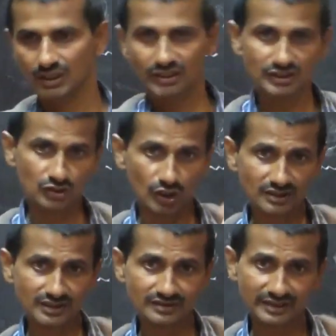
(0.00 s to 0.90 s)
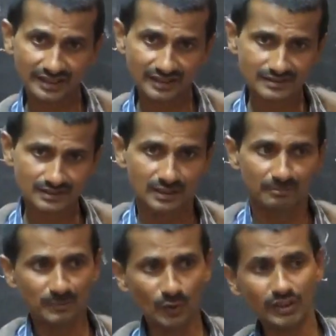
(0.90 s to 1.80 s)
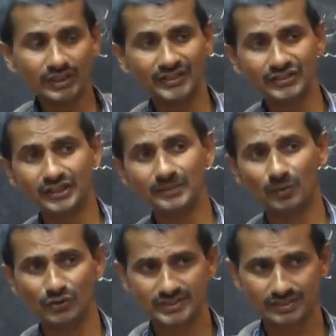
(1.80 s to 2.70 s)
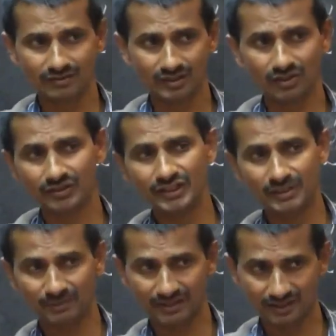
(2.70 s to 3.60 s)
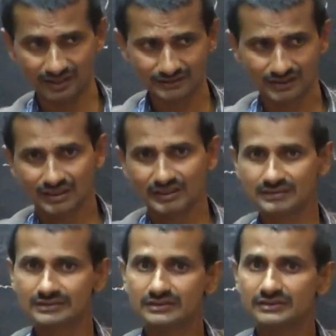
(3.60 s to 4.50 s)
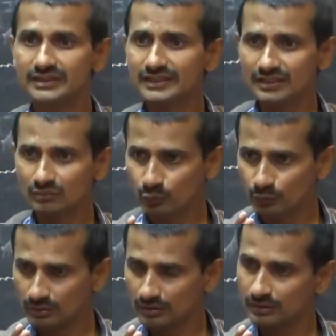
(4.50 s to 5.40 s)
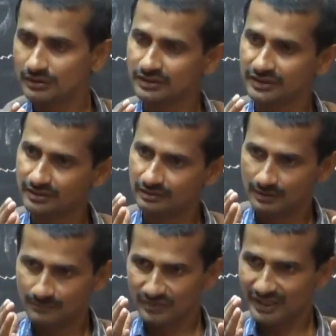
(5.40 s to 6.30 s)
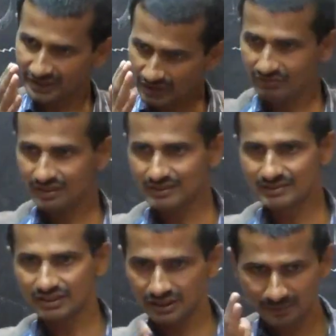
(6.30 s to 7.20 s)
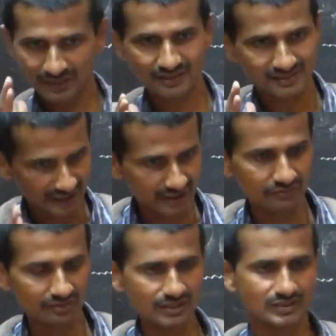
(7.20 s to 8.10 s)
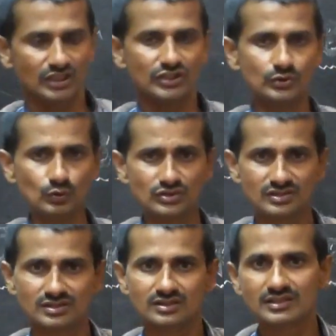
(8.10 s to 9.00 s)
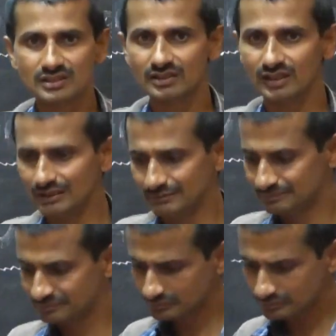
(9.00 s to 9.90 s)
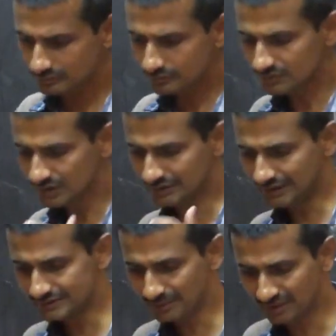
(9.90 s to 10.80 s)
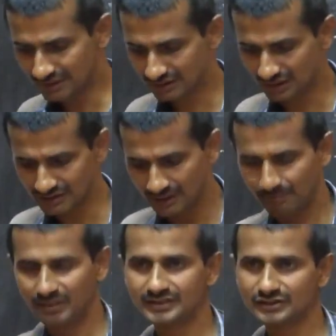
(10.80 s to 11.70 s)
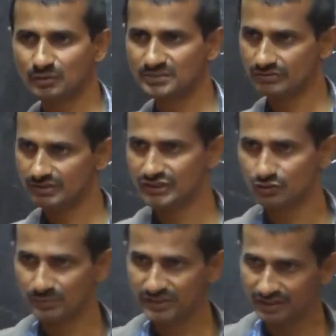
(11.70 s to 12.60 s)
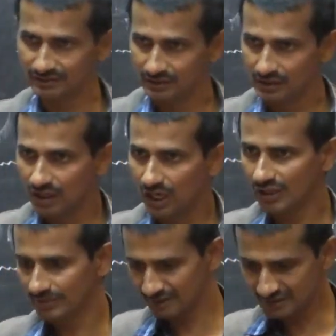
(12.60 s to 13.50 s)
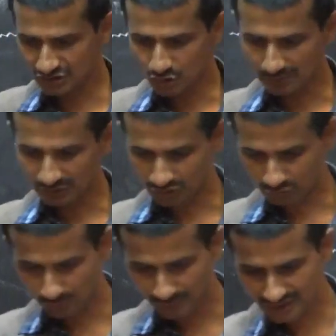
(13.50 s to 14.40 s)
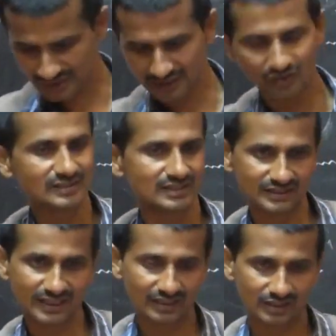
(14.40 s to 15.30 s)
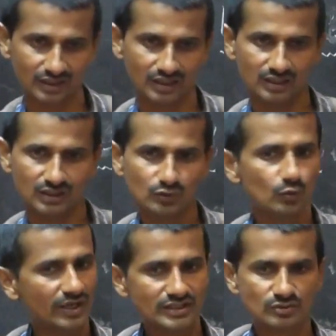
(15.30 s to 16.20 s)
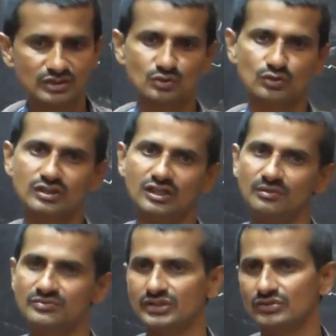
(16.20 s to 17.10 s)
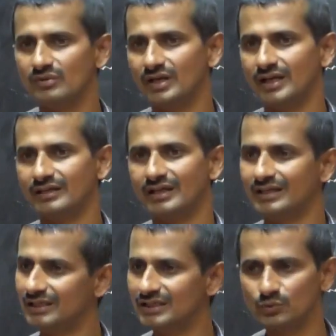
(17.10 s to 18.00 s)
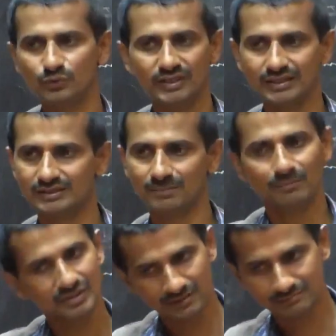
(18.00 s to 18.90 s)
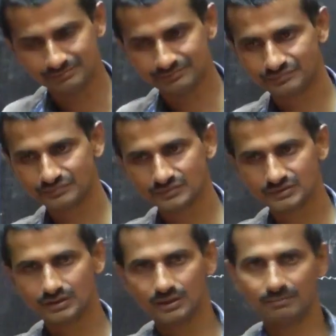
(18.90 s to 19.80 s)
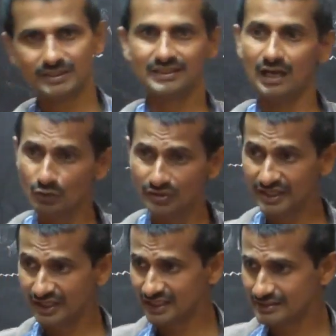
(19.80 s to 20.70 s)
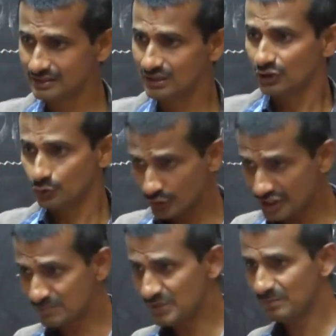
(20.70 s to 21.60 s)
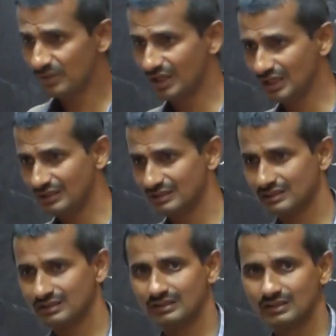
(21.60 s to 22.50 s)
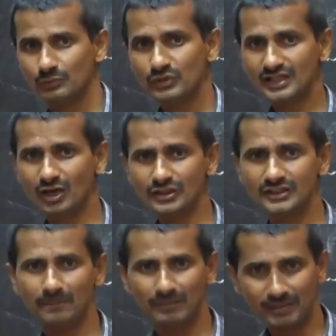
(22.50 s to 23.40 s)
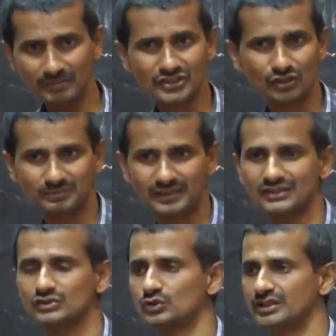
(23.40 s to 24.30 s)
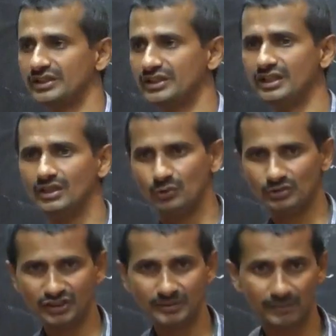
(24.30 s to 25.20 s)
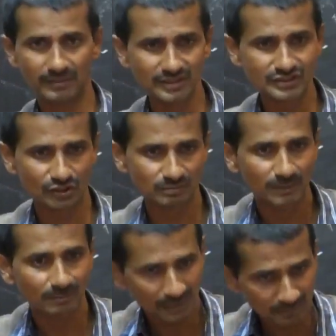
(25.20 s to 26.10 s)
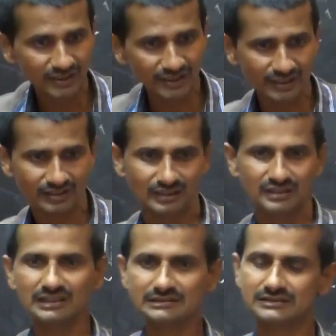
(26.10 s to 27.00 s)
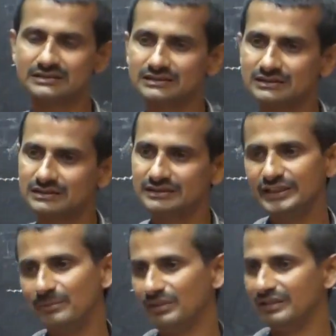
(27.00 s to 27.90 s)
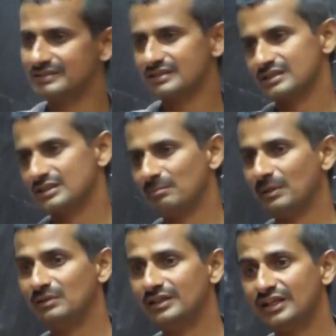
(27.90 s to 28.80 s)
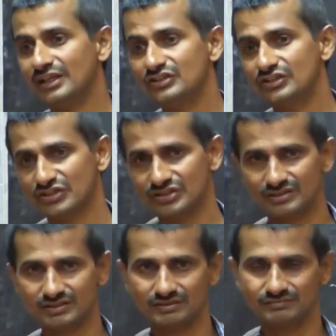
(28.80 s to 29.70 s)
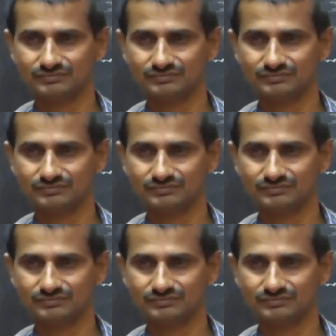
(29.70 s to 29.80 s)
In those days, before 1947 or independence, the activists, independence activists use such that is the methods of civil disobedience or the methods of non-cooperation or satyagraha to achieve the social objective, and at last we get the freedom. But nowadays, today's people, without the permission of the society, without the permission of the public, they made such the public agitations